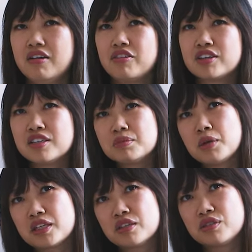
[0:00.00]
For this
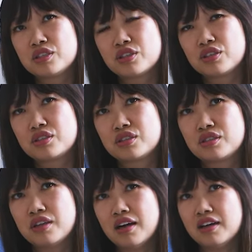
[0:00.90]
market research,
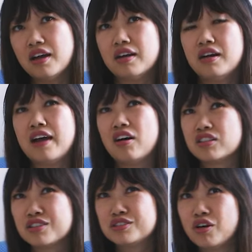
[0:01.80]
I
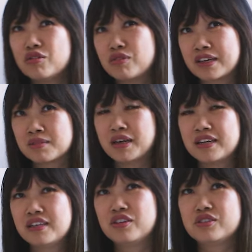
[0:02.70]
also don't
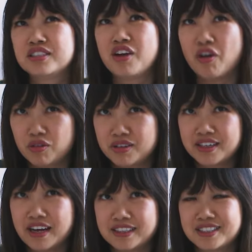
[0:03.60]
recommend using
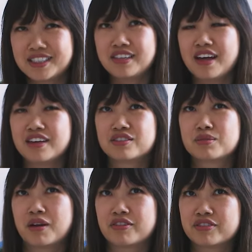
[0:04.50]
only Etsy as your
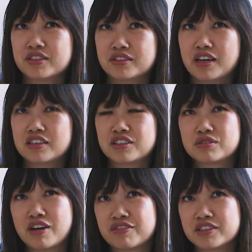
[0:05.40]
preference as your
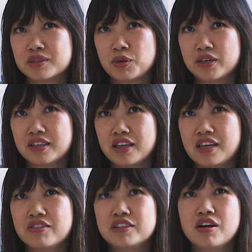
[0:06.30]
reference point,
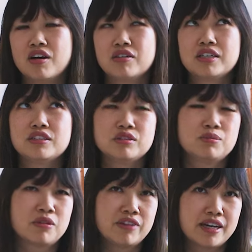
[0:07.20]
even though they do
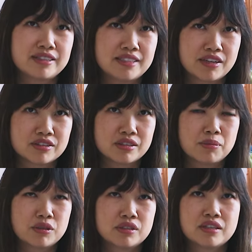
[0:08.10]
provide sales
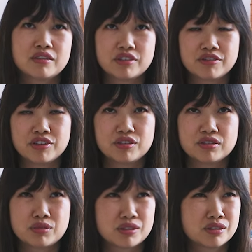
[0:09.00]
numbers and
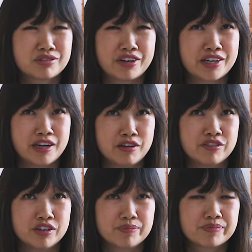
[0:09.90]
reviews, which is very
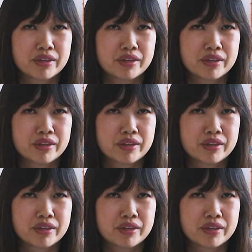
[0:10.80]
helpful.